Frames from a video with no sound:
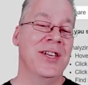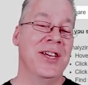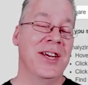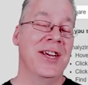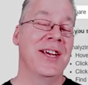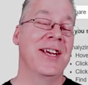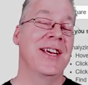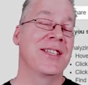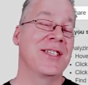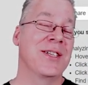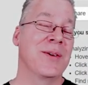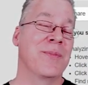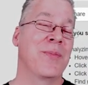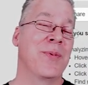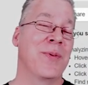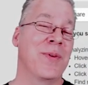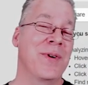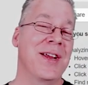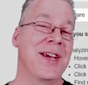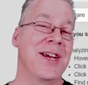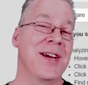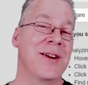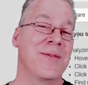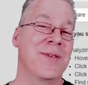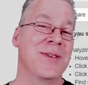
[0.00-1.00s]
You can get some
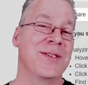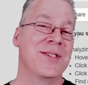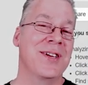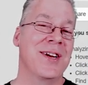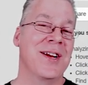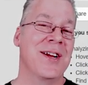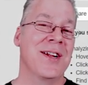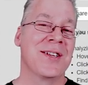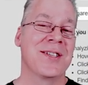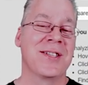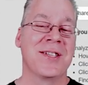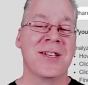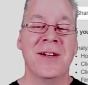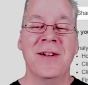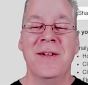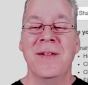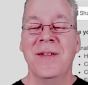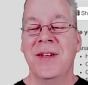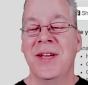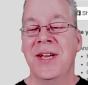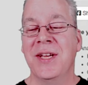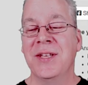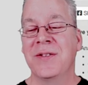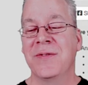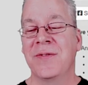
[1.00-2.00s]
pretty good
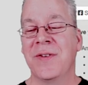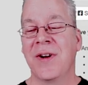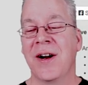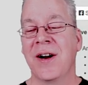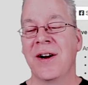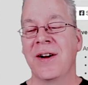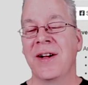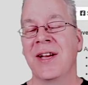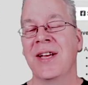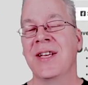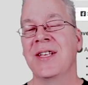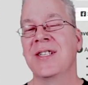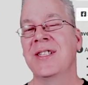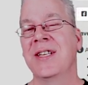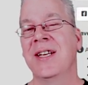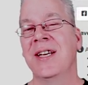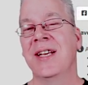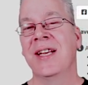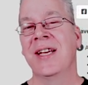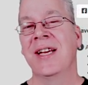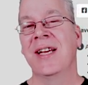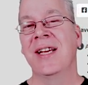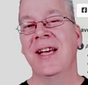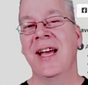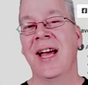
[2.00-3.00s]
results as far as
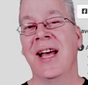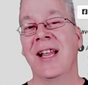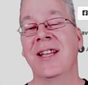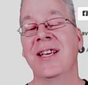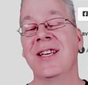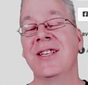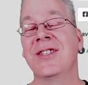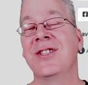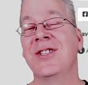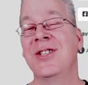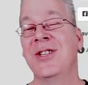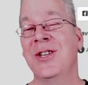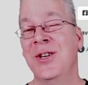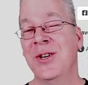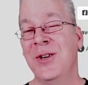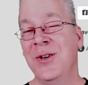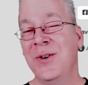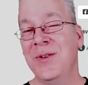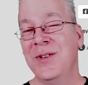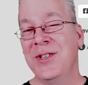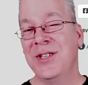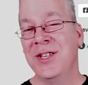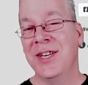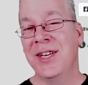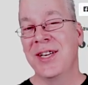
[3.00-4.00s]
getting at least
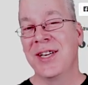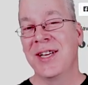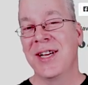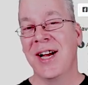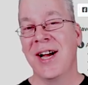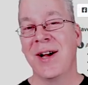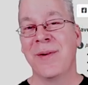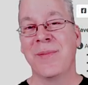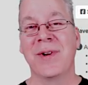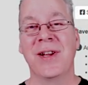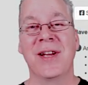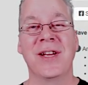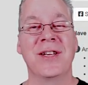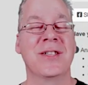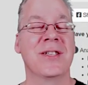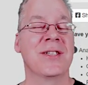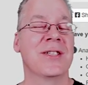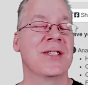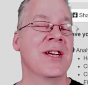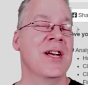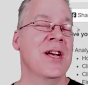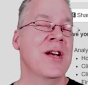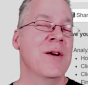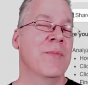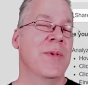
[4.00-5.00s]
2 gene
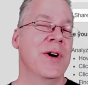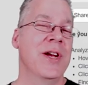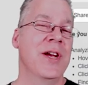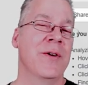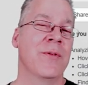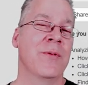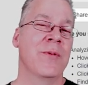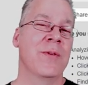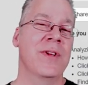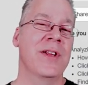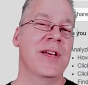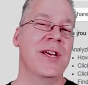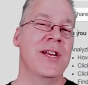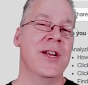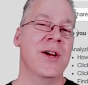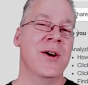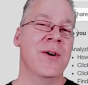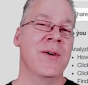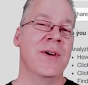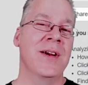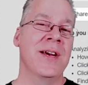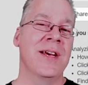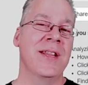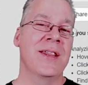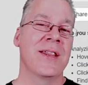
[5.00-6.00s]
combinations, but you really
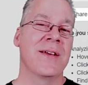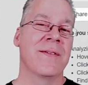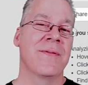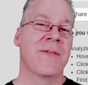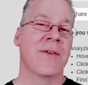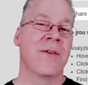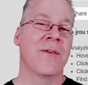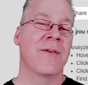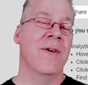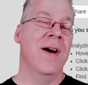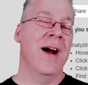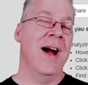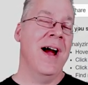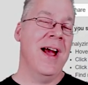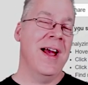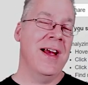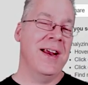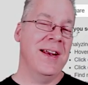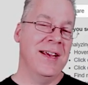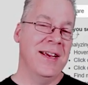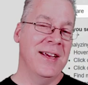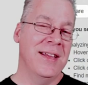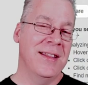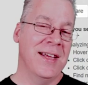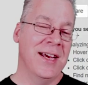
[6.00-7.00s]
don't get the
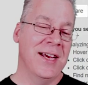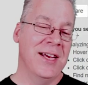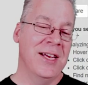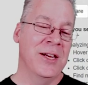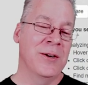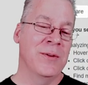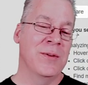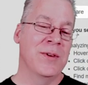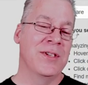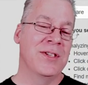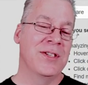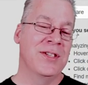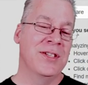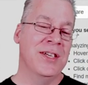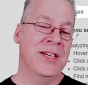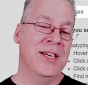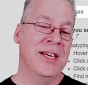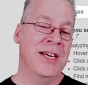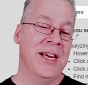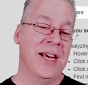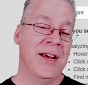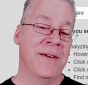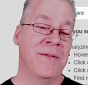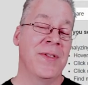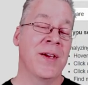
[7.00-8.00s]
variety that you would
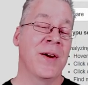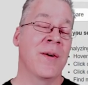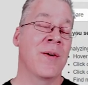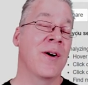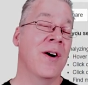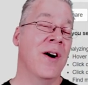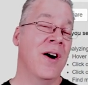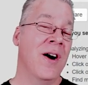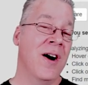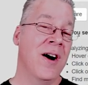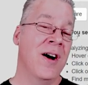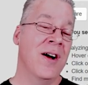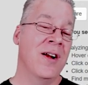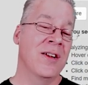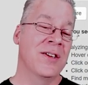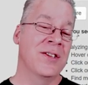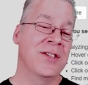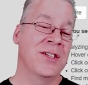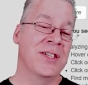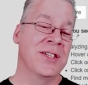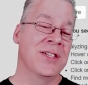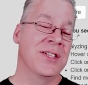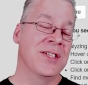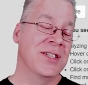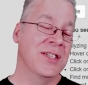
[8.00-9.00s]
see if they were all
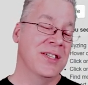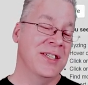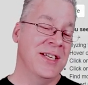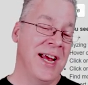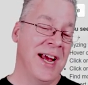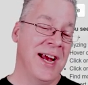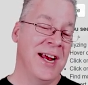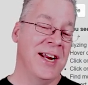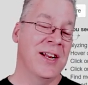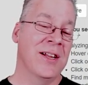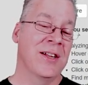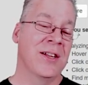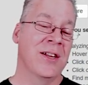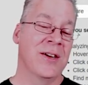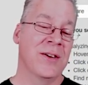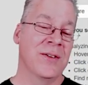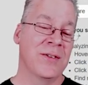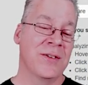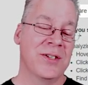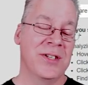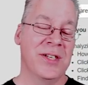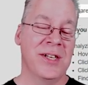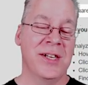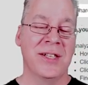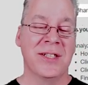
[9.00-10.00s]
just
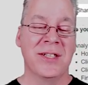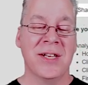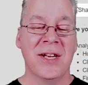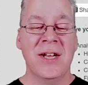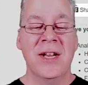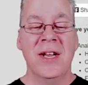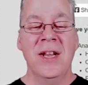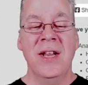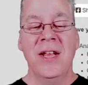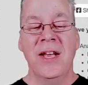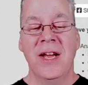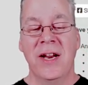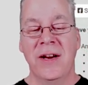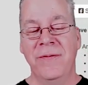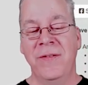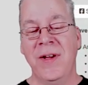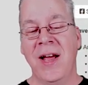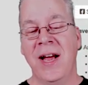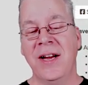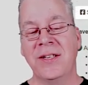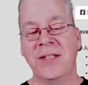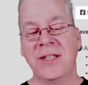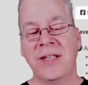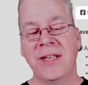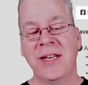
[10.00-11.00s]
standalone genes. And if you
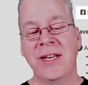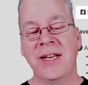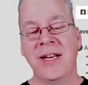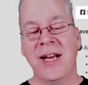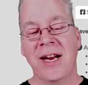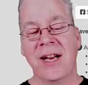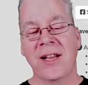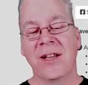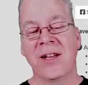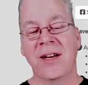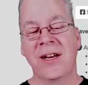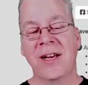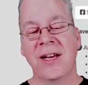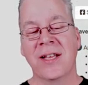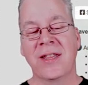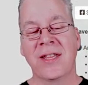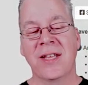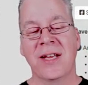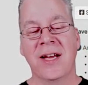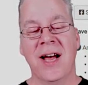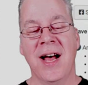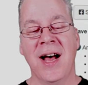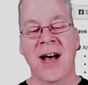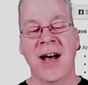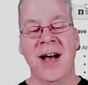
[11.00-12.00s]
actually kind of look at
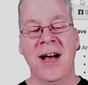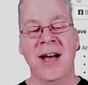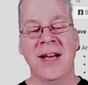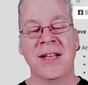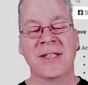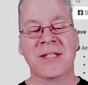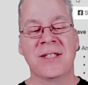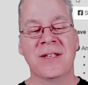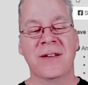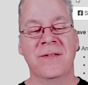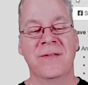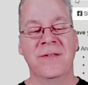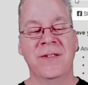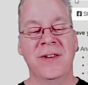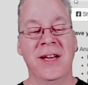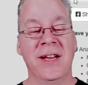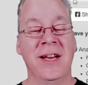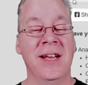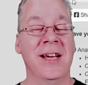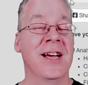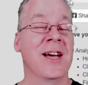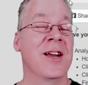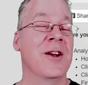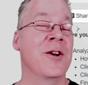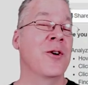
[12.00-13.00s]
the odds of
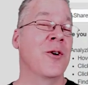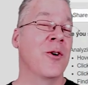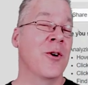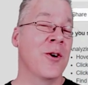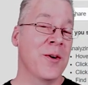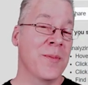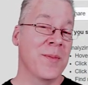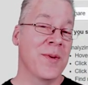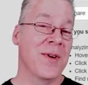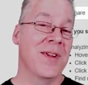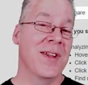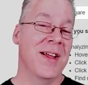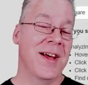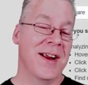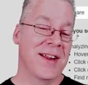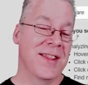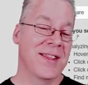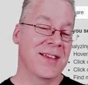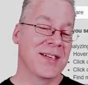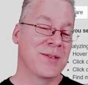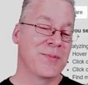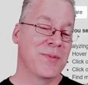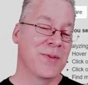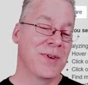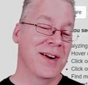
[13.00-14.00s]
getting a normal out of
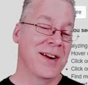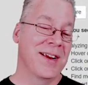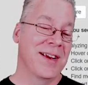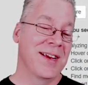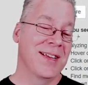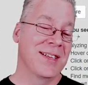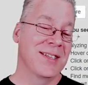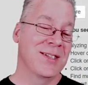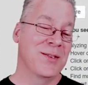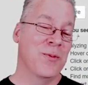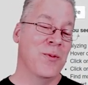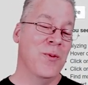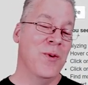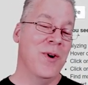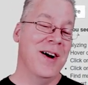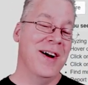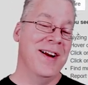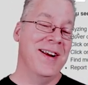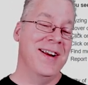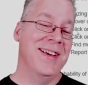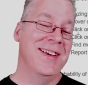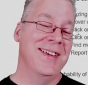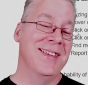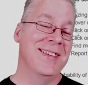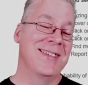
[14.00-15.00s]
this breeding, it's
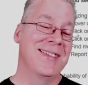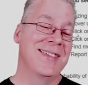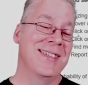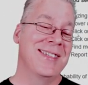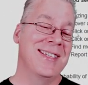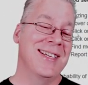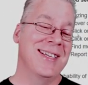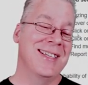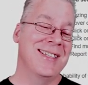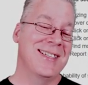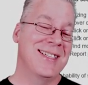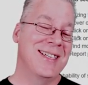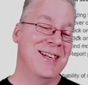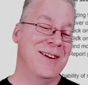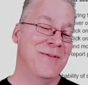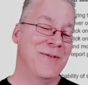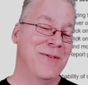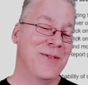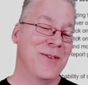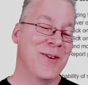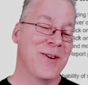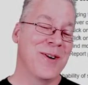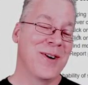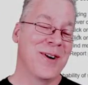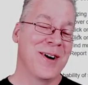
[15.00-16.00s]
1 in
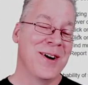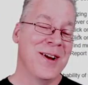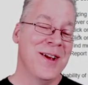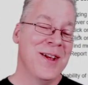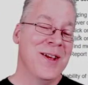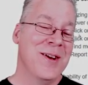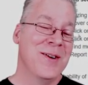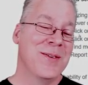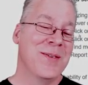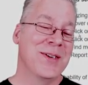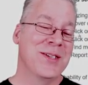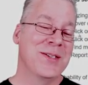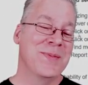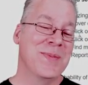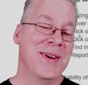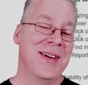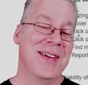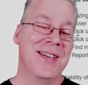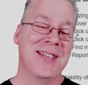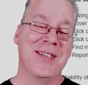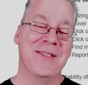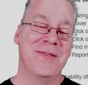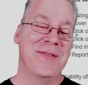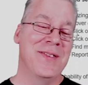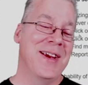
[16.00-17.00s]
64, which
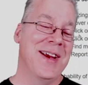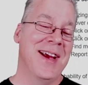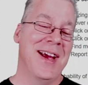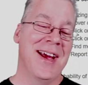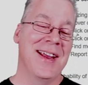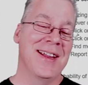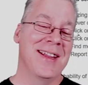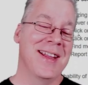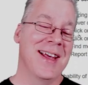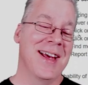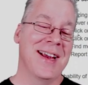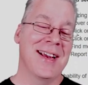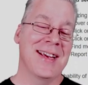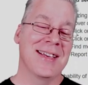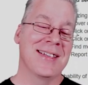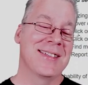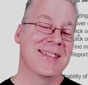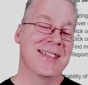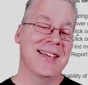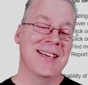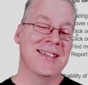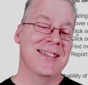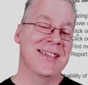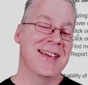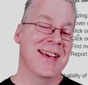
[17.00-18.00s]
means if you had like a
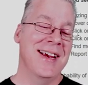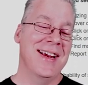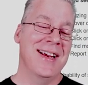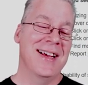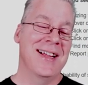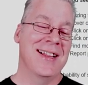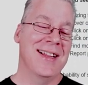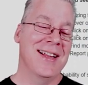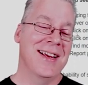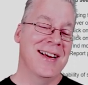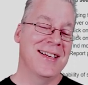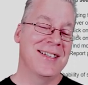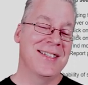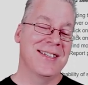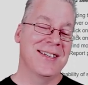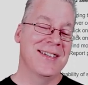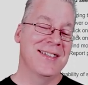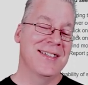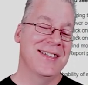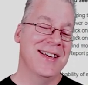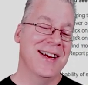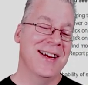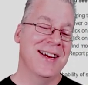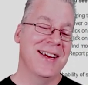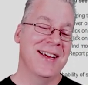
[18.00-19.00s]
6 egg clutch,
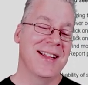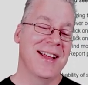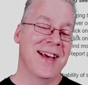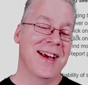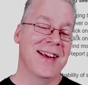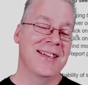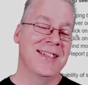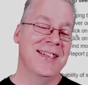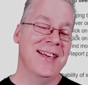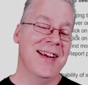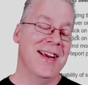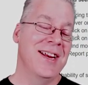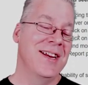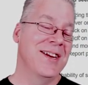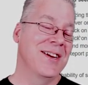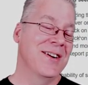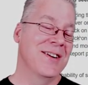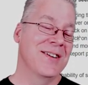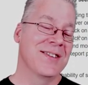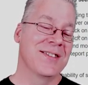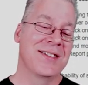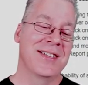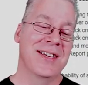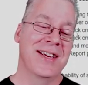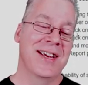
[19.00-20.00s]
it'd take you like 10
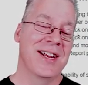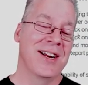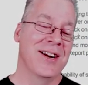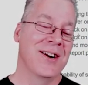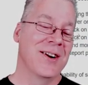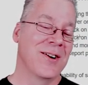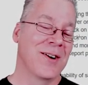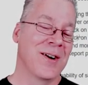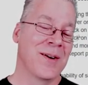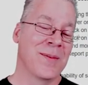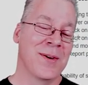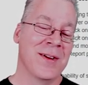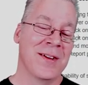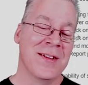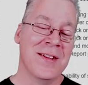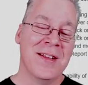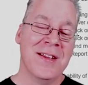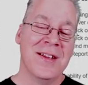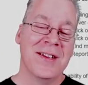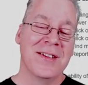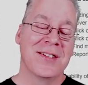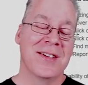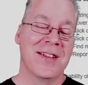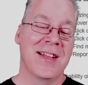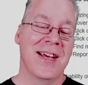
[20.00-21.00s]
years to get a normal.
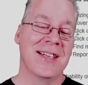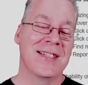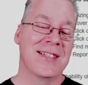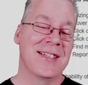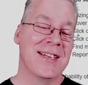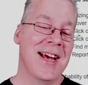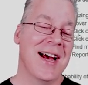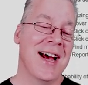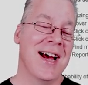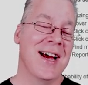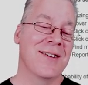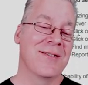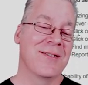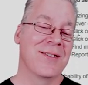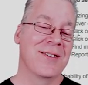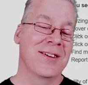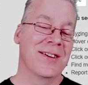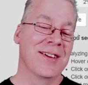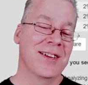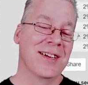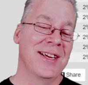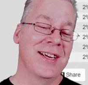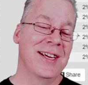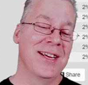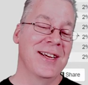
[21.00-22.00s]
So that's not
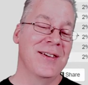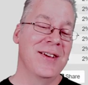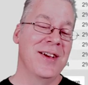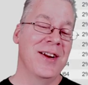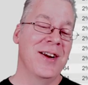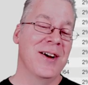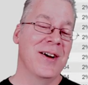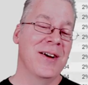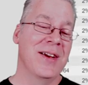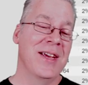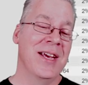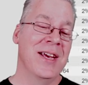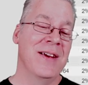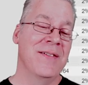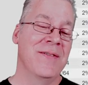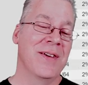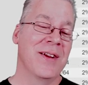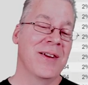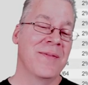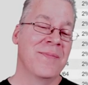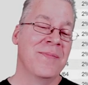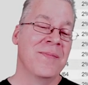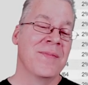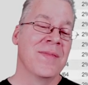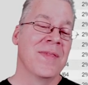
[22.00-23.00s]
really, you know,
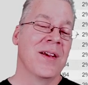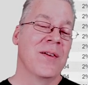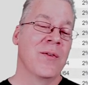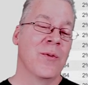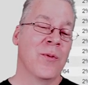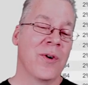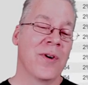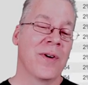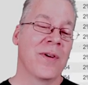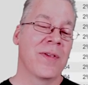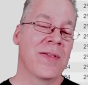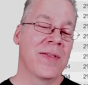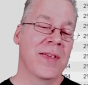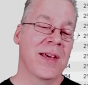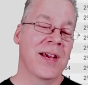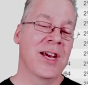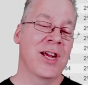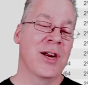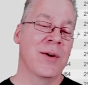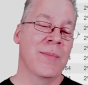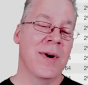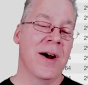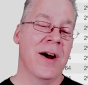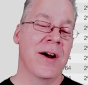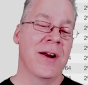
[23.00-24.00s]
even worth
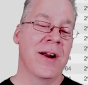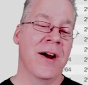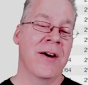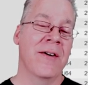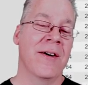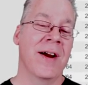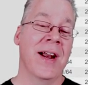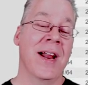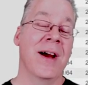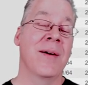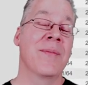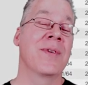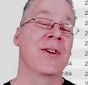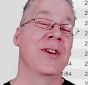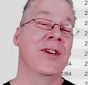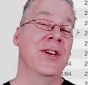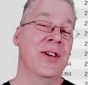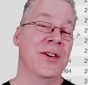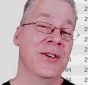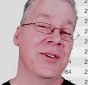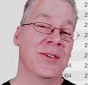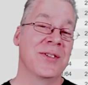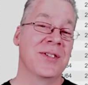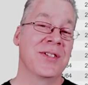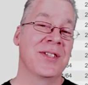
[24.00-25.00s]
thinking about, all right, I'm going to
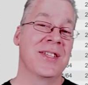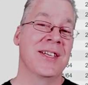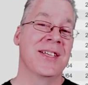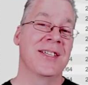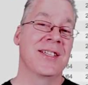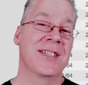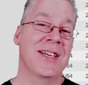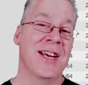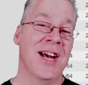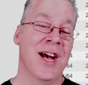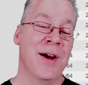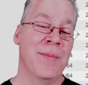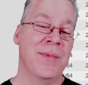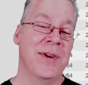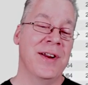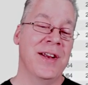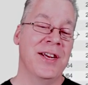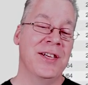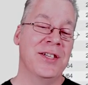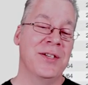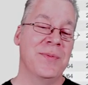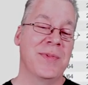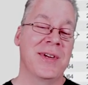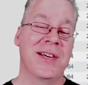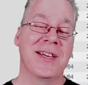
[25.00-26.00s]
use this
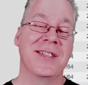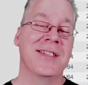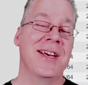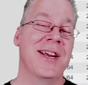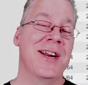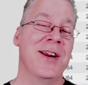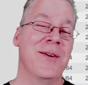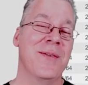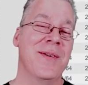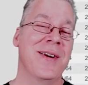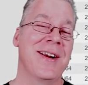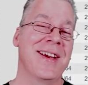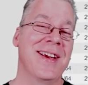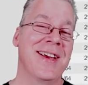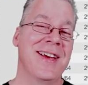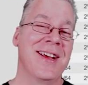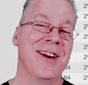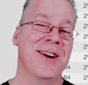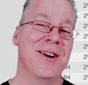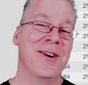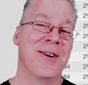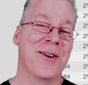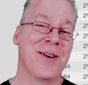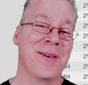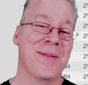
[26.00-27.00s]
combination because I don't want to get
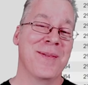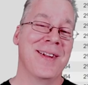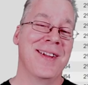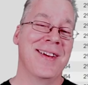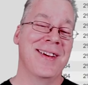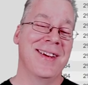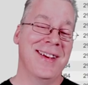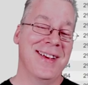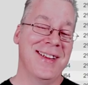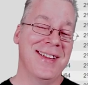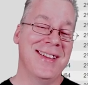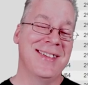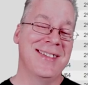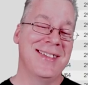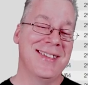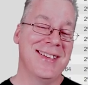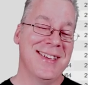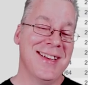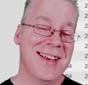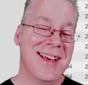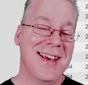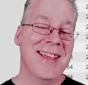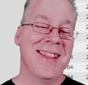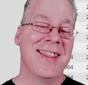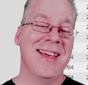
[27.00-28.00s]
a normal.
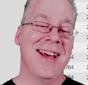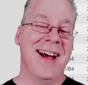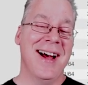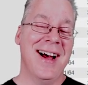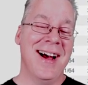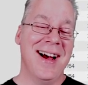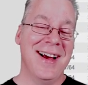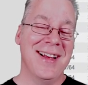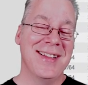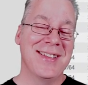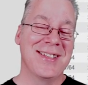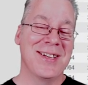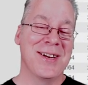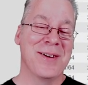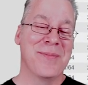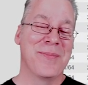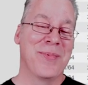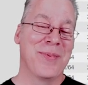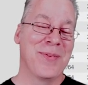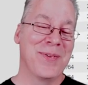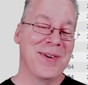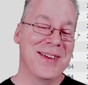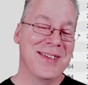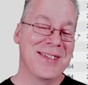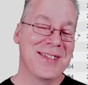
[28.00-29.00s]
The odds are
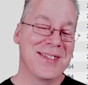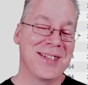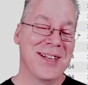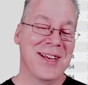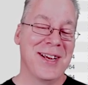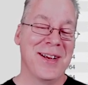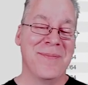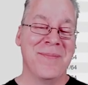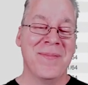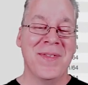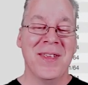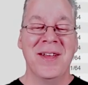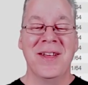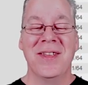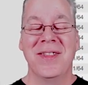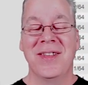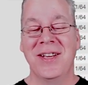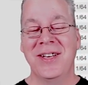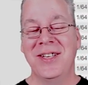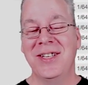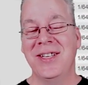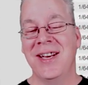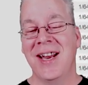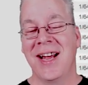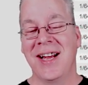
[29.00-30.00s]
pretty slim
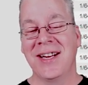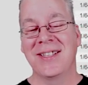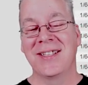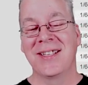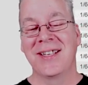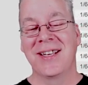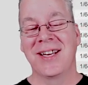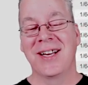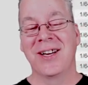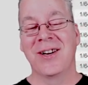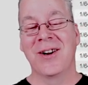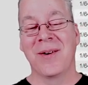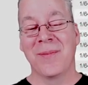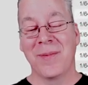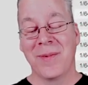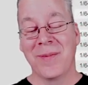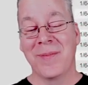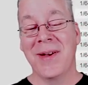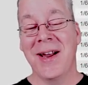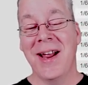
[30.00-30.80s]
that you'd actually get a normal.